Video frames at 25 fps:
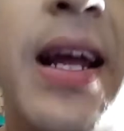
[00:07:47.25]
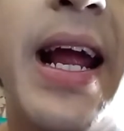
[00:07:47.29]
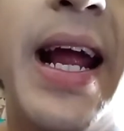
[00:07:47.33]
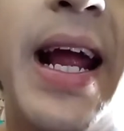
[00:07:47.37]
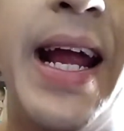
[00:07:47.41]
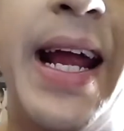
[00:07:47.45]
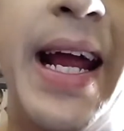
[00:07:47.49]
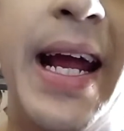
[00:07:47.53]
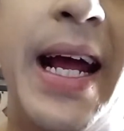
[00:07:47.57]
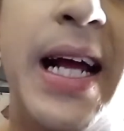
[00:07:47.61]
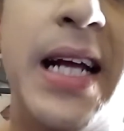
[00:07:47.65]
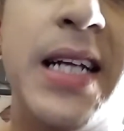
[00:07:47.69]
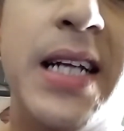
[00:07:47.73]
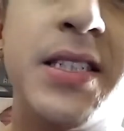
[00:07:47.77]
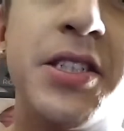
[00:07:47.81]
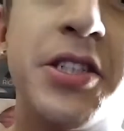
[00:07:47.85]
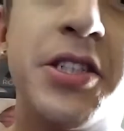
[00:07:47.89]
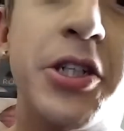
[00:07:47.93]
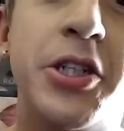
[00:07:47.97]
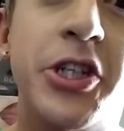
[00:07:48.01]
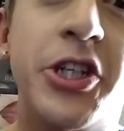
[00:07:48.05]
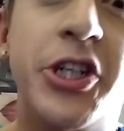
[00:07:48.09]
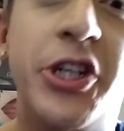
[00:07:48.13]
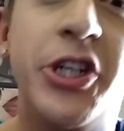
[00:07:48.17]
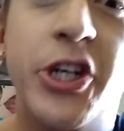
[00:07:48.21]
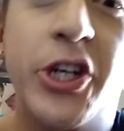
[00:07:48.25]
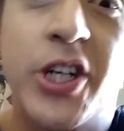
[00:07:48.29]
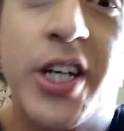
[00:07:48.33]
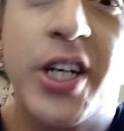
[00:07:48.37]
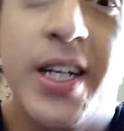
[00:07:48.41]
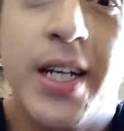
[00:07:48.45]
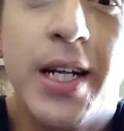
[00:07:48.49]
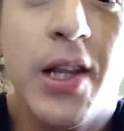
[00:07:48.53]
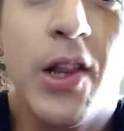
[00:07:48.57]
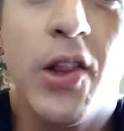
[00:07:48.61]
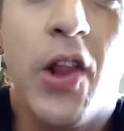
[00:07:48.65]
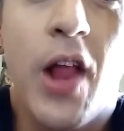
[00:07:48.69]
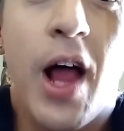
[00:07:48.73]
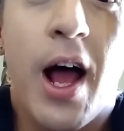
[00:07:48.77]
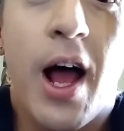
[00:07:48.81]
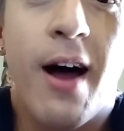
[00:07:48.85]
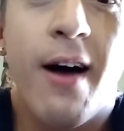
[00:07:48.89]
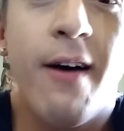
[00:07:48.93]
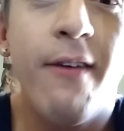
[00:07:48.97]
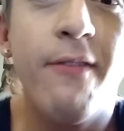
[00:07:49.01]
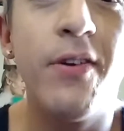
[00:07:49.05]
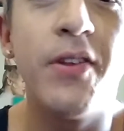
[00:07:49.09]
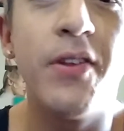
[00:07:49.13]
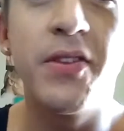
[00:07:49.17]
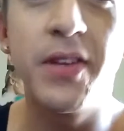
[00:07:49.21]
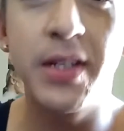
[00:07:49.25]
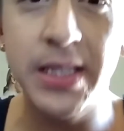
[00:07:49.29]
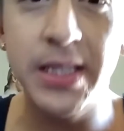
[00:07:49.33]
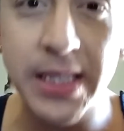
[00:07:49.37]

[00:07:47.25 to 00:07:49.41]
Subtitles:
And you're going to love the